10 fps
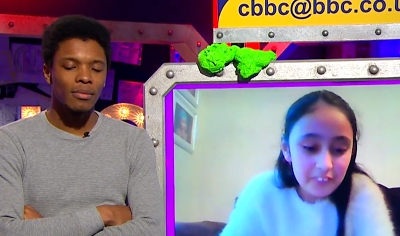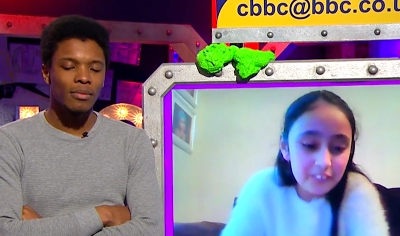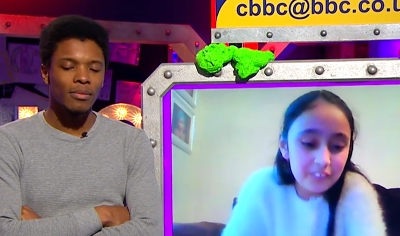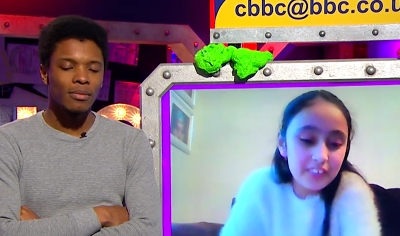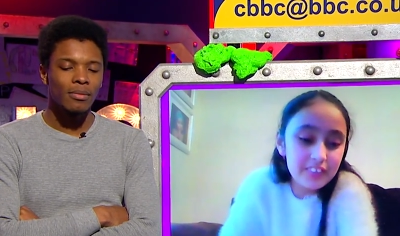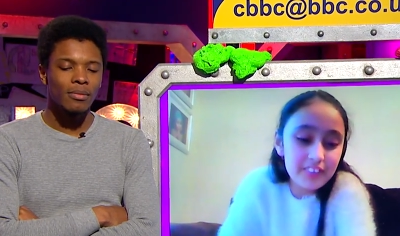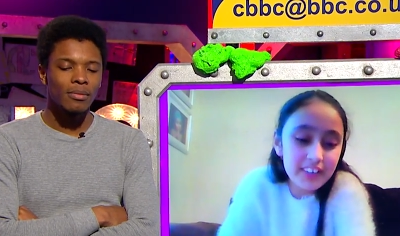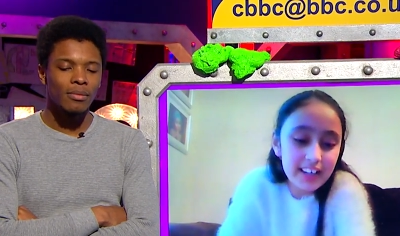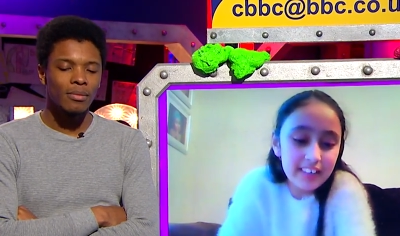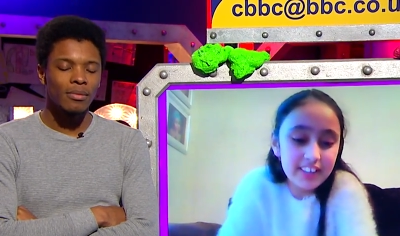Speaker 1: One of the
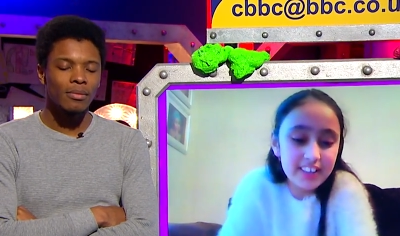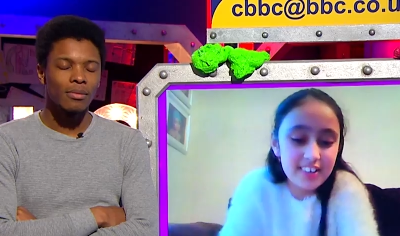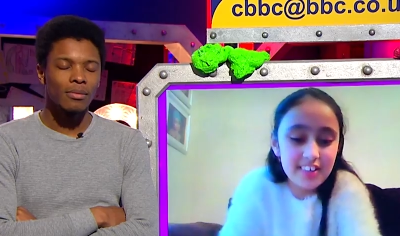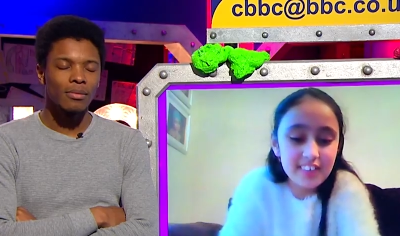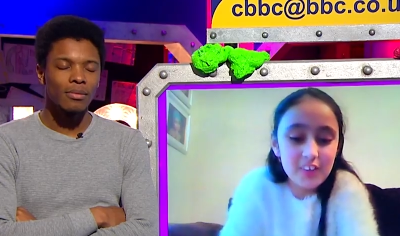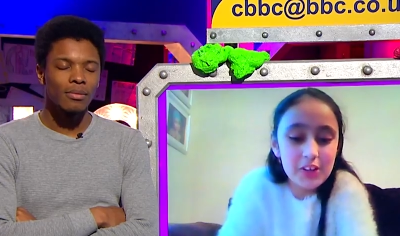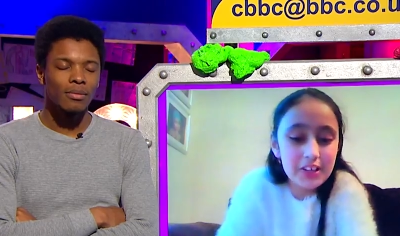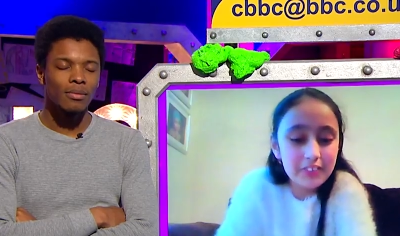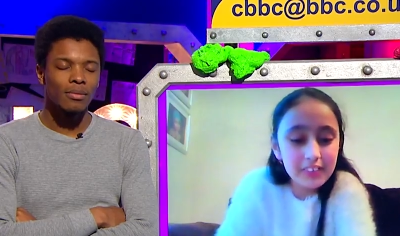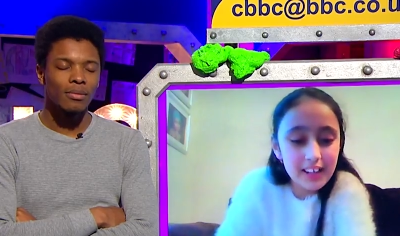characters in The
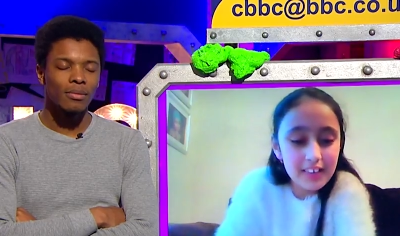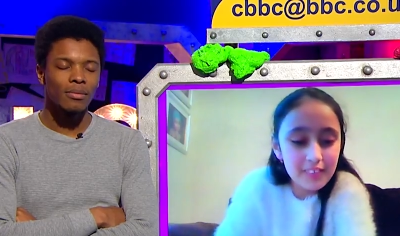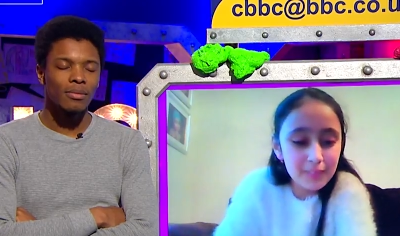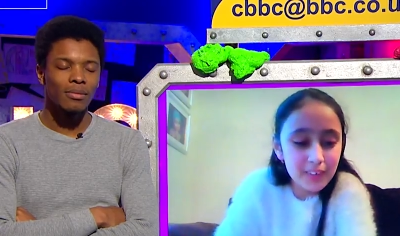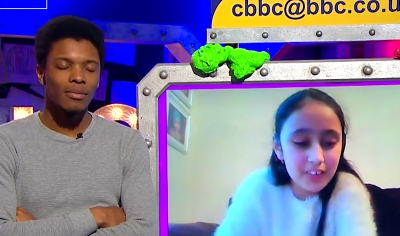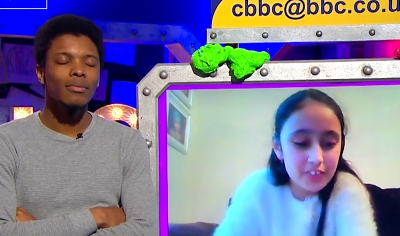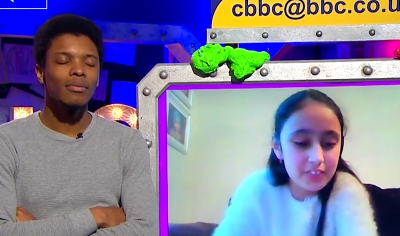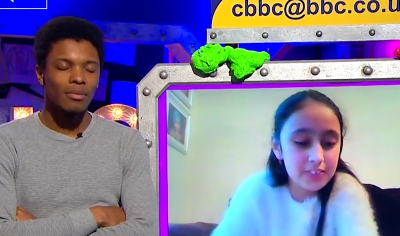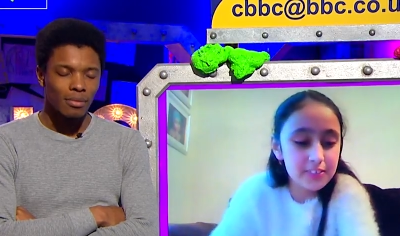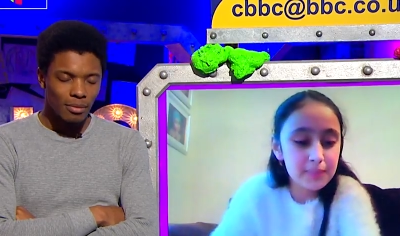Secret Life of Boys
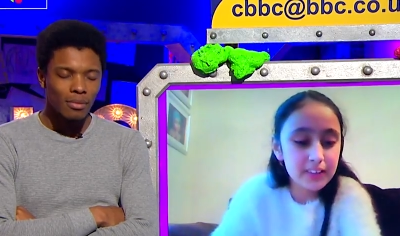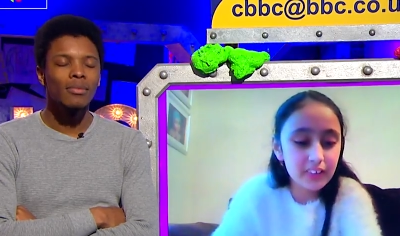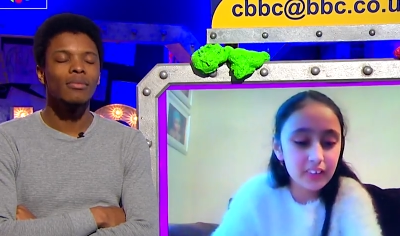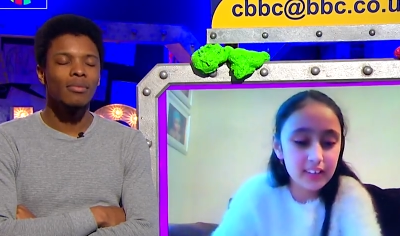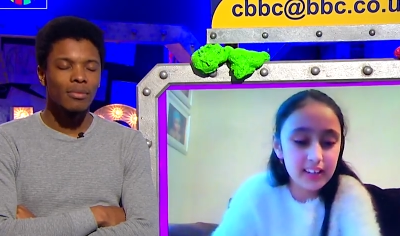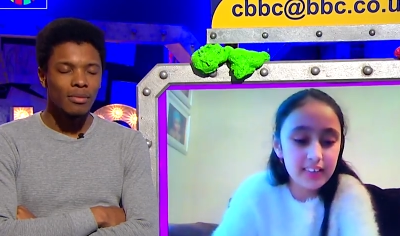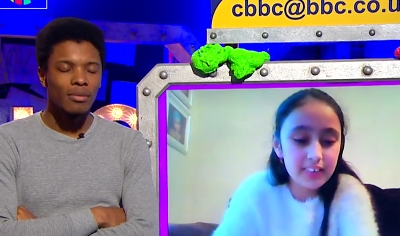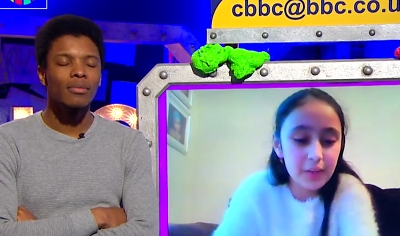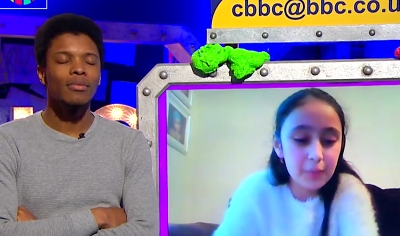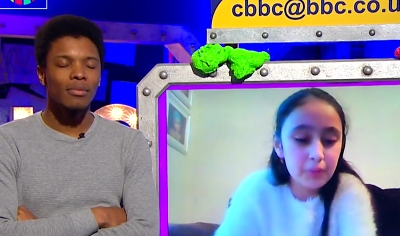used to be called
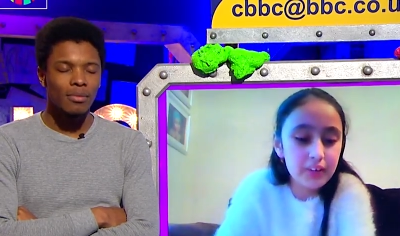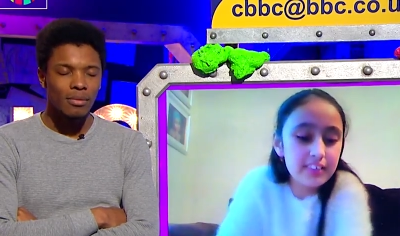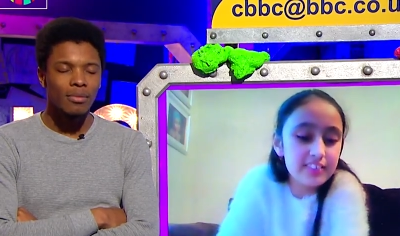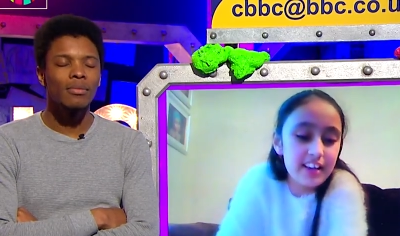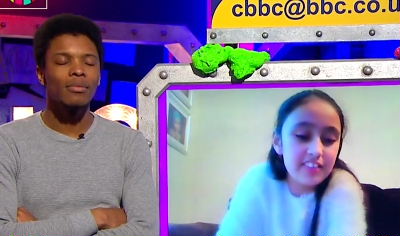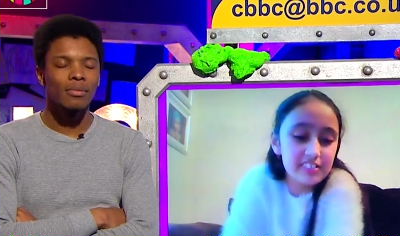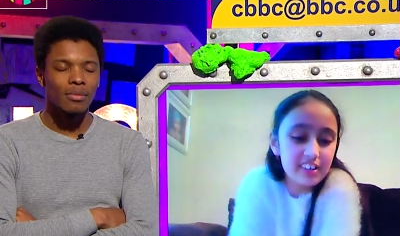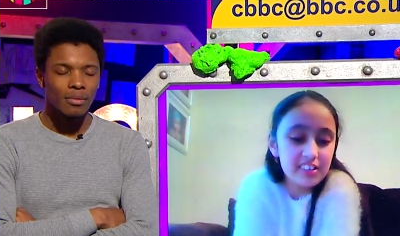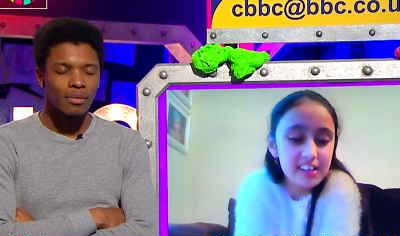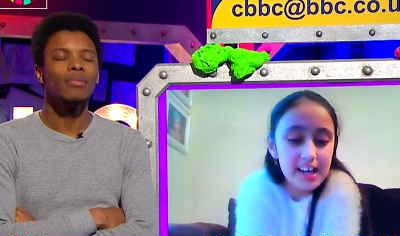Ethan, but he mm. changed
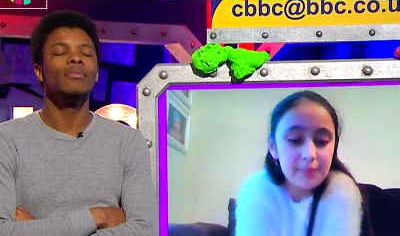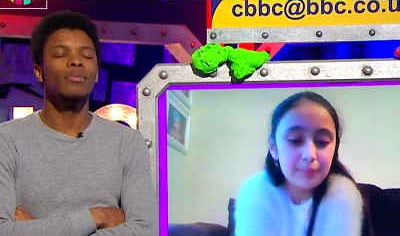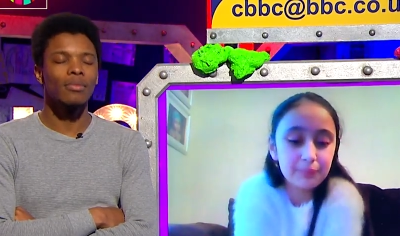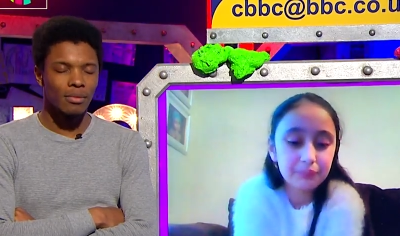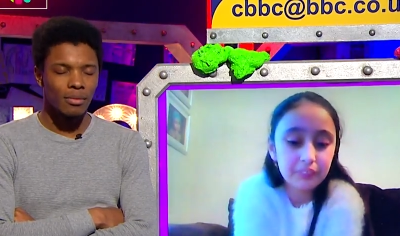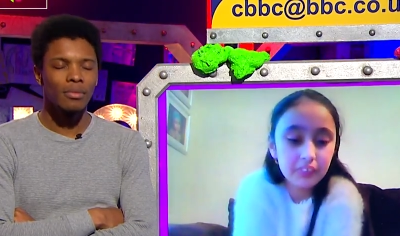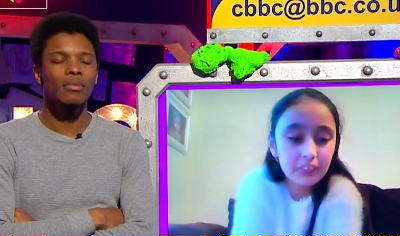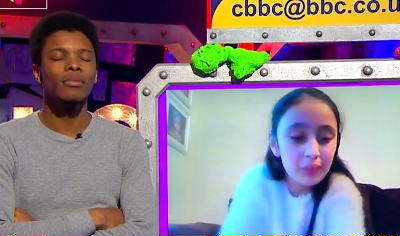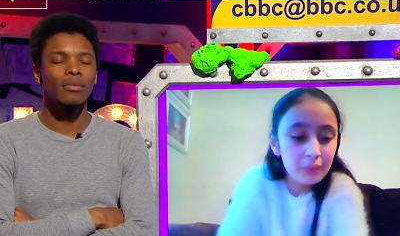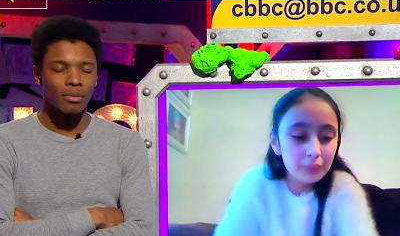his name.
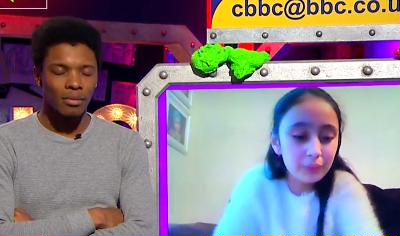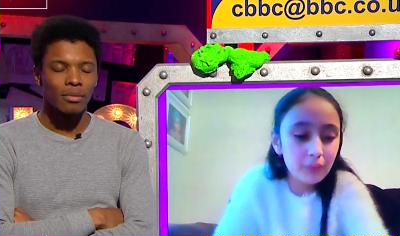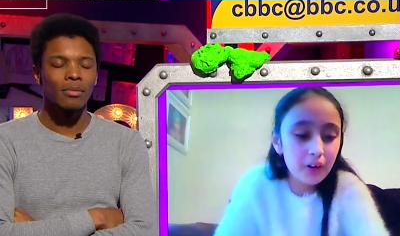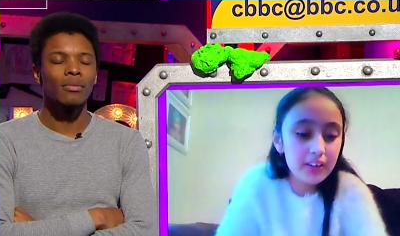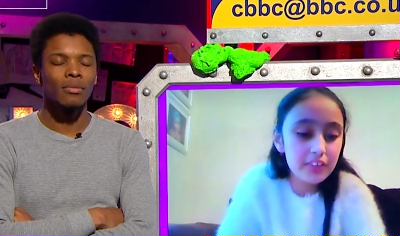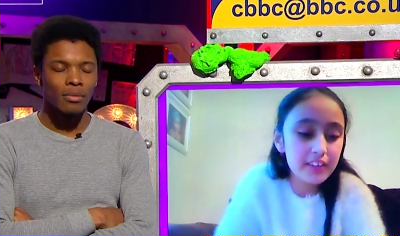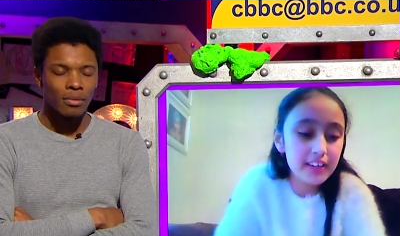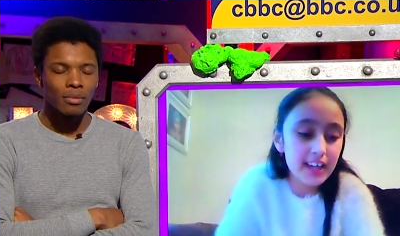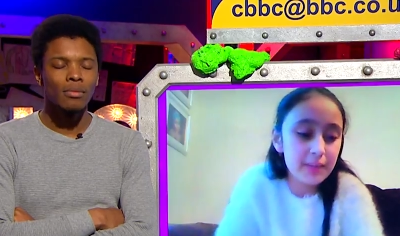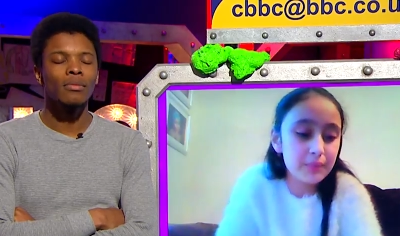Mm. What is the
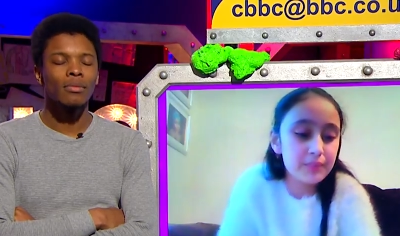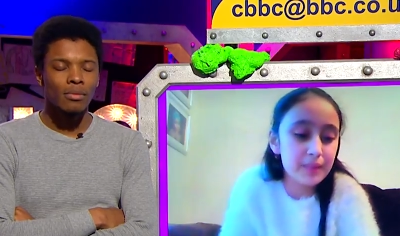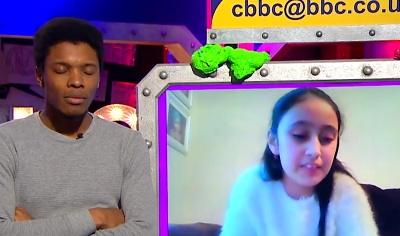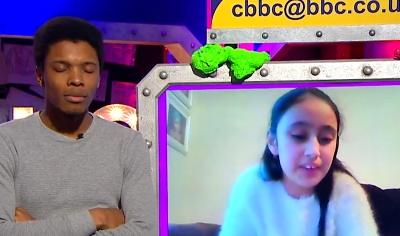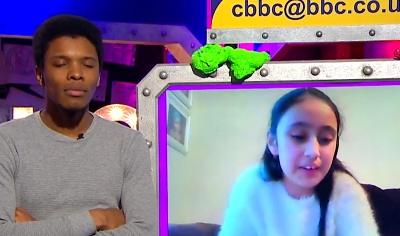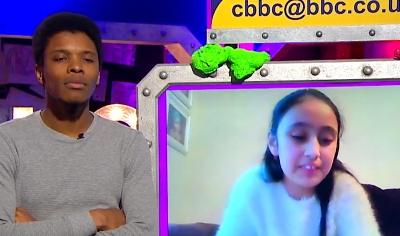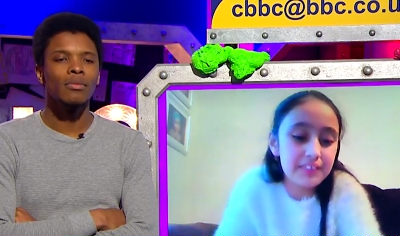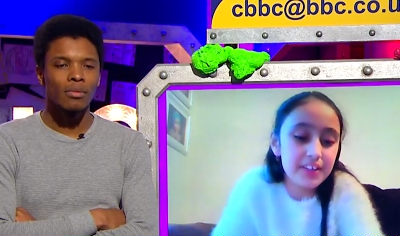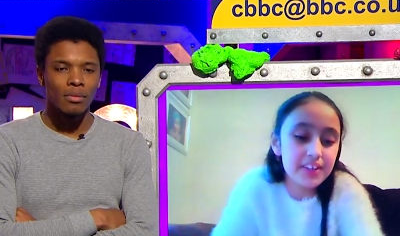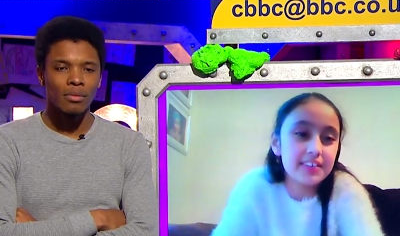name of my very
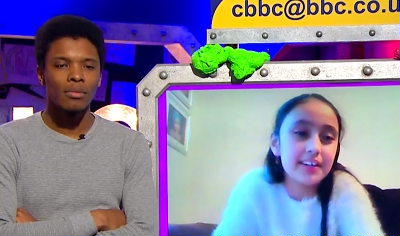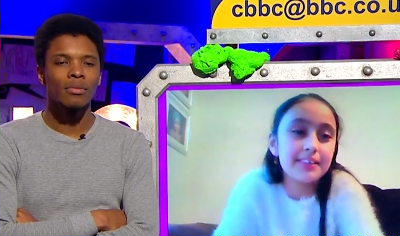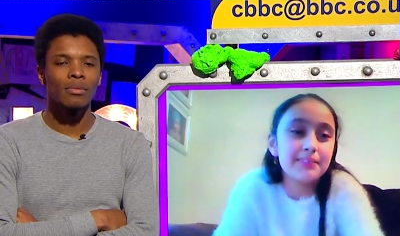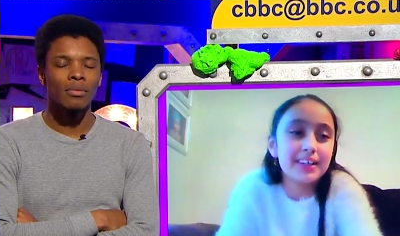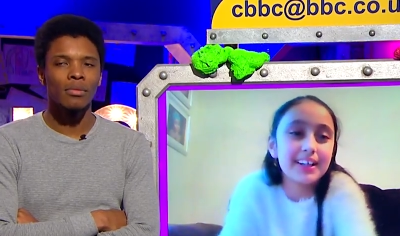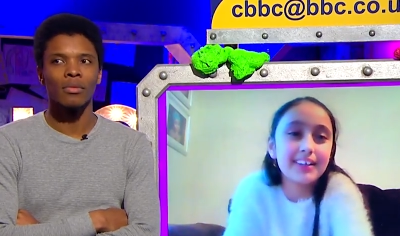first teddy bear?